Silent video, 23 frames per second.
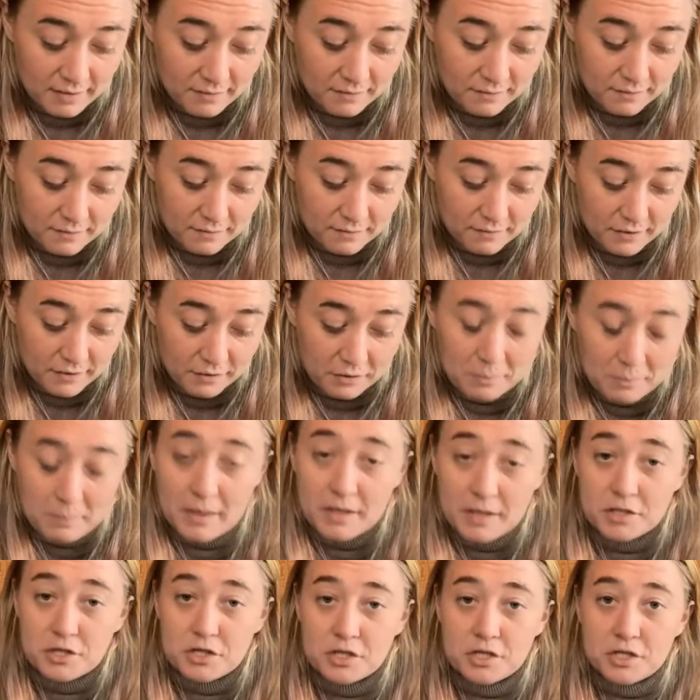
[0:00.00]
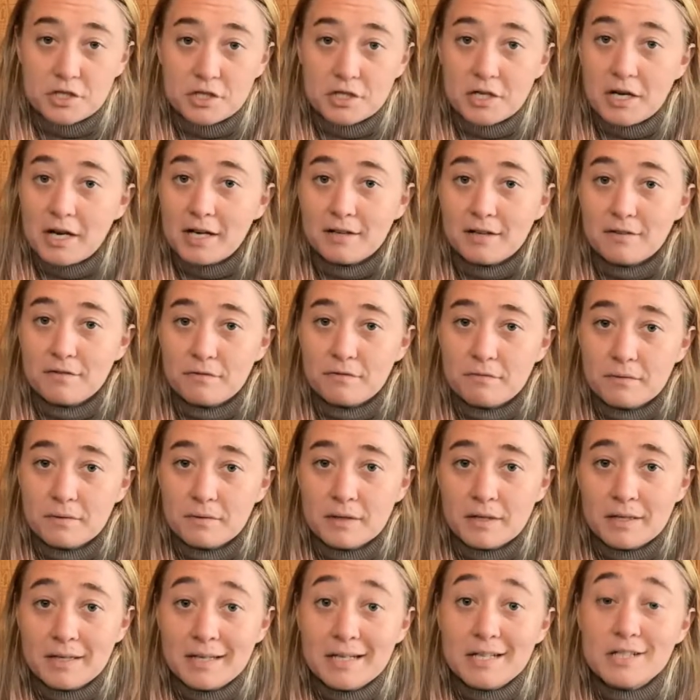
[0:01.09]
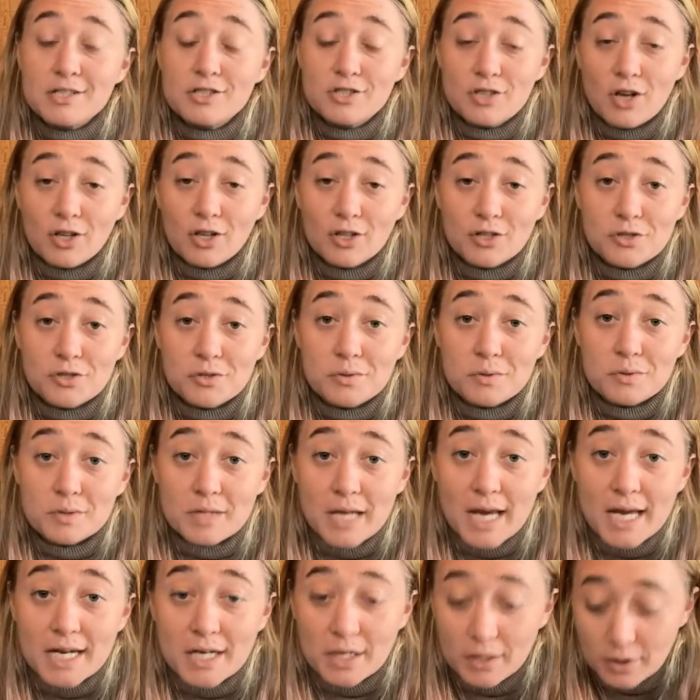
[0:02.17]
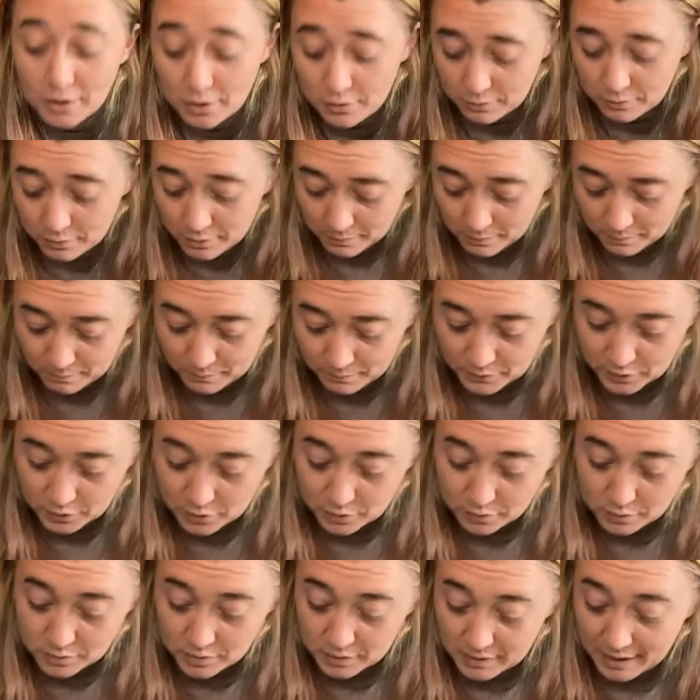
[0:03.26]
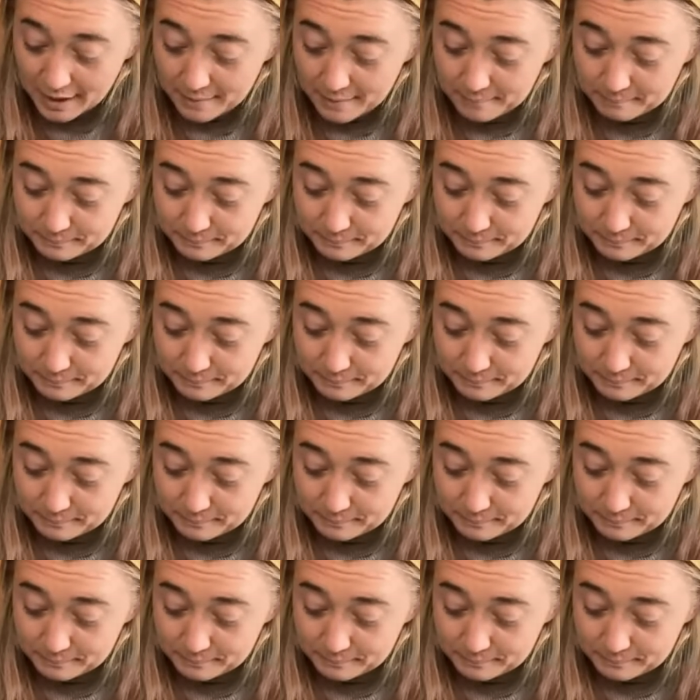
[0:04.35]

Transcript: very much kind of in solitude and alone due to that.